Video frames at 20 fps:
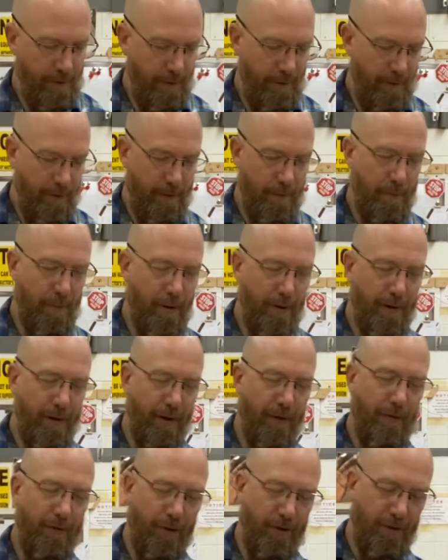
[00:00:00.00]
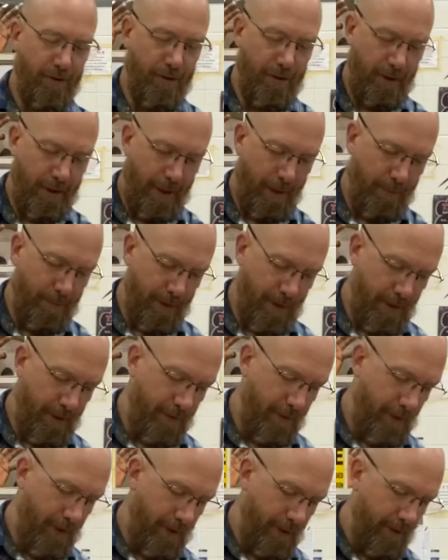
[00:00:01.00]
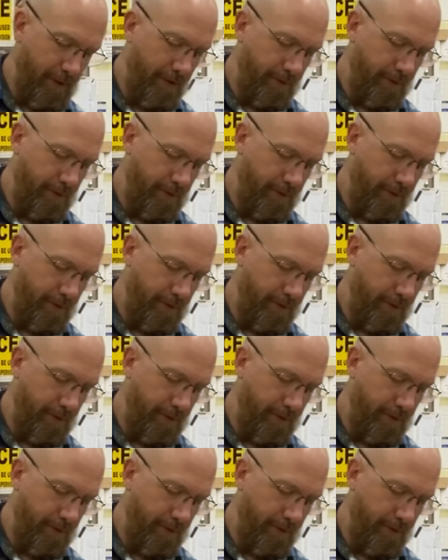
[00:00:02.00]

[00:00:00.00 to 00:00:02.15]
But I'll get those clamped on there.